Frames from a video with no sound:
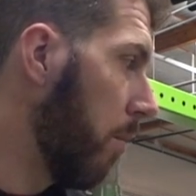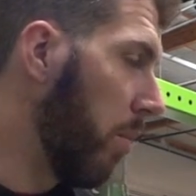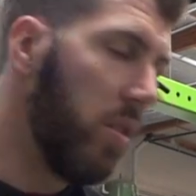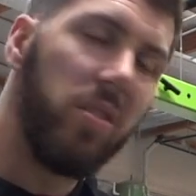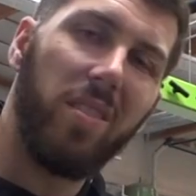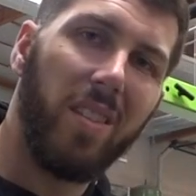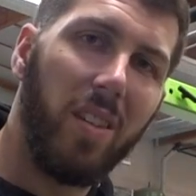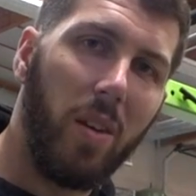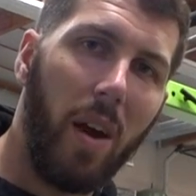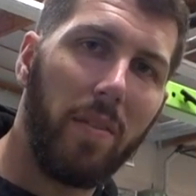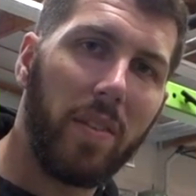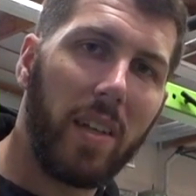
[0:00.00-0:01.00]
Plus, you
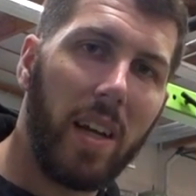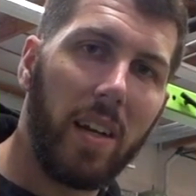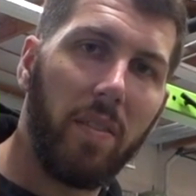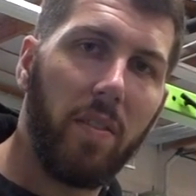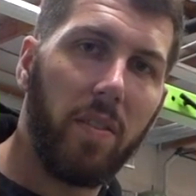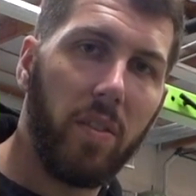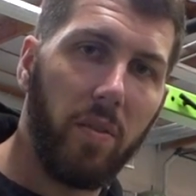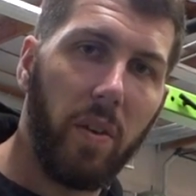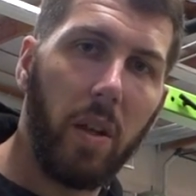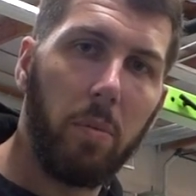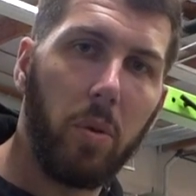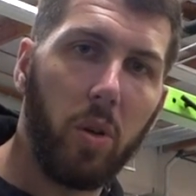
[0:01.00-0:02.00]
have to kind of
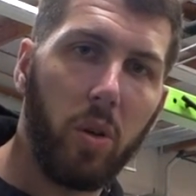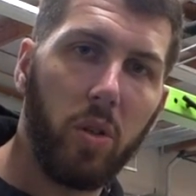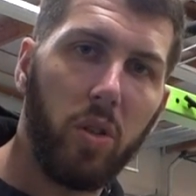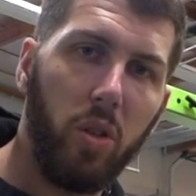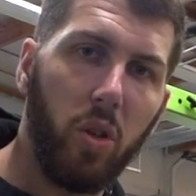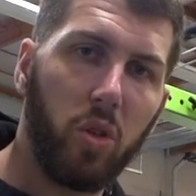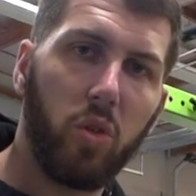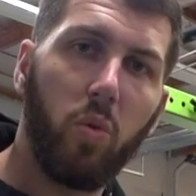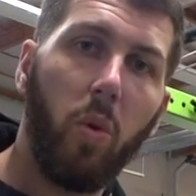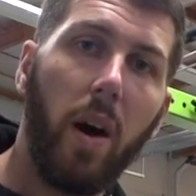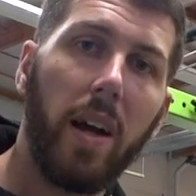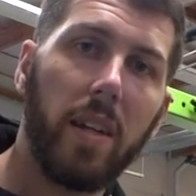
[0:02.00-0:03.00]
develop your
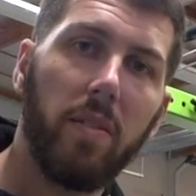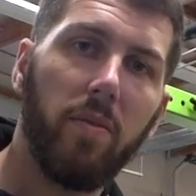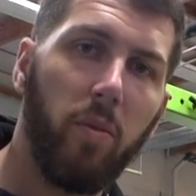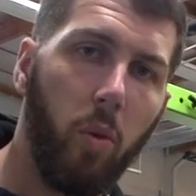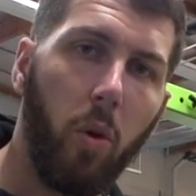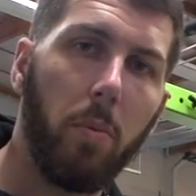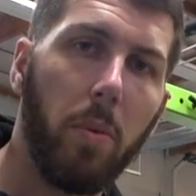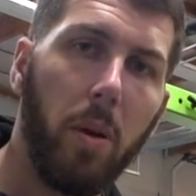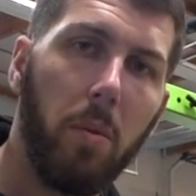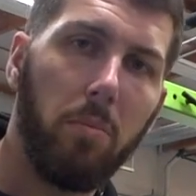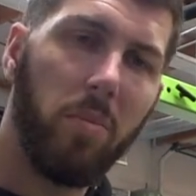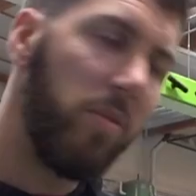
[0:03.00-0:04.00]
squat form
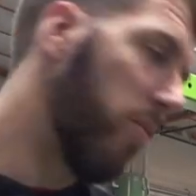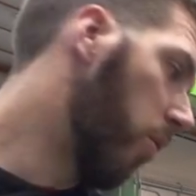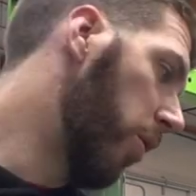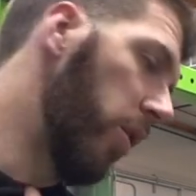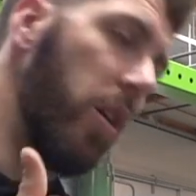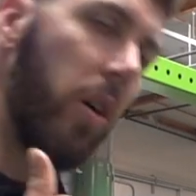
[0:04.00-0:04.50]
before you